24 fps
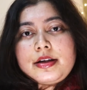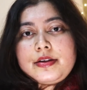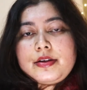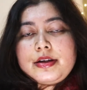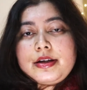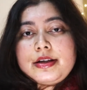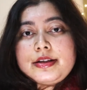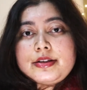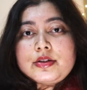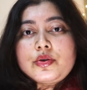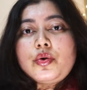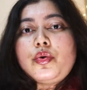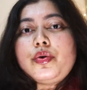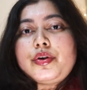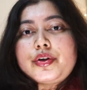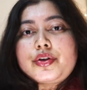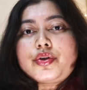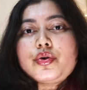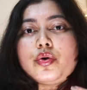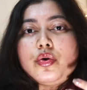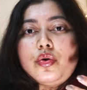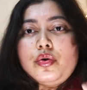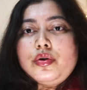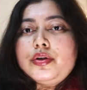is going
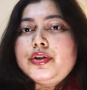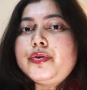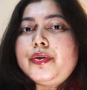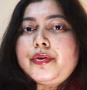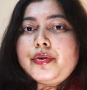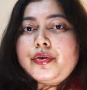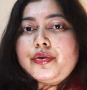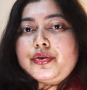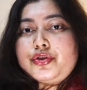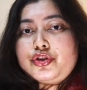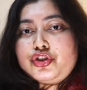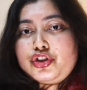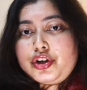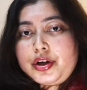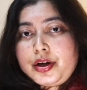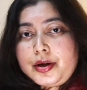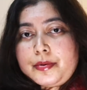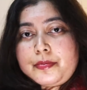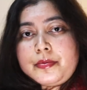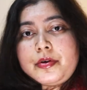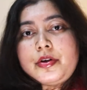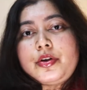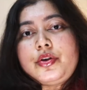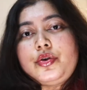to hold you in good
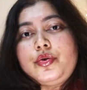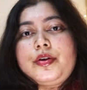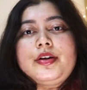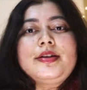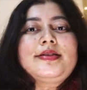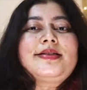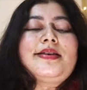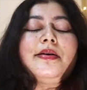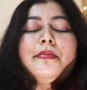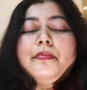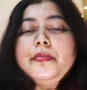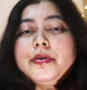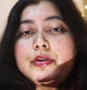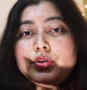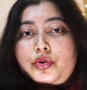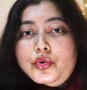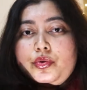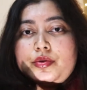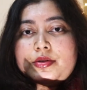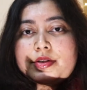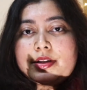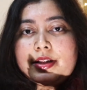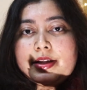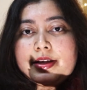shape, you can submit
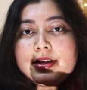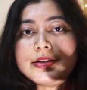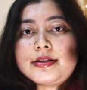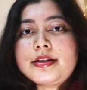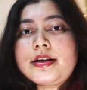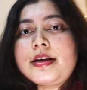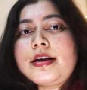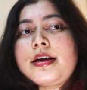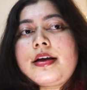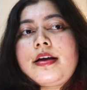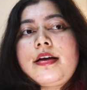those links.